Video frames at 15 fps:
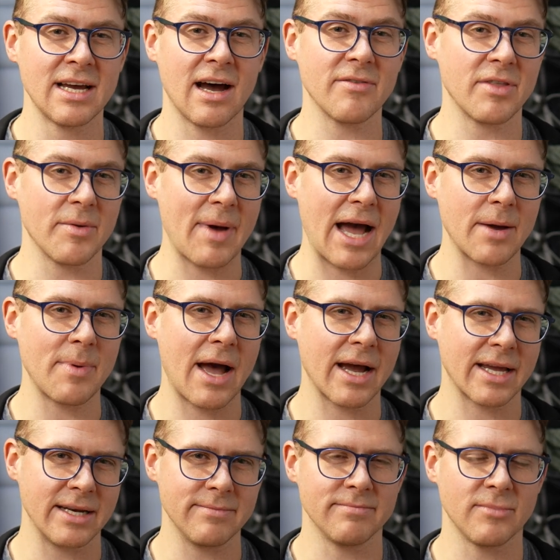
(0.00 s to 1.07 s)
of the backpack
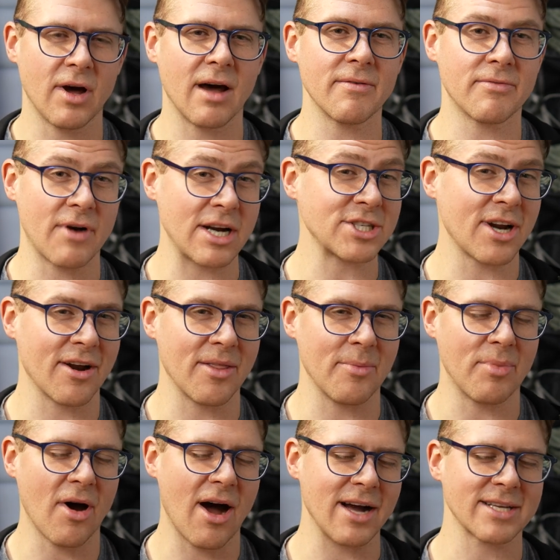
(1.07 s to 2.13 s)
and not fresh out of the
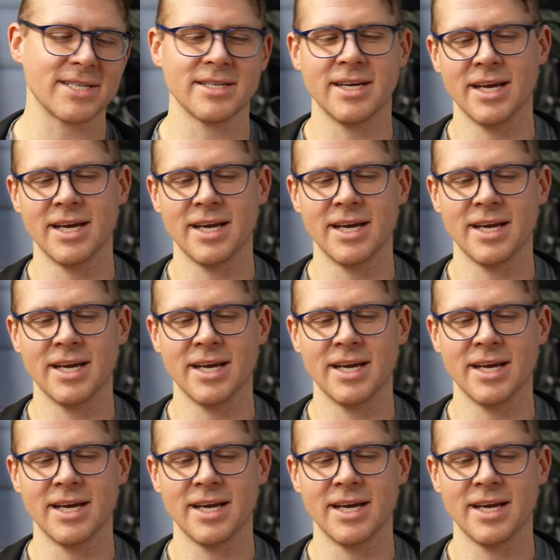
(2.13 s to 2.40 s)
box.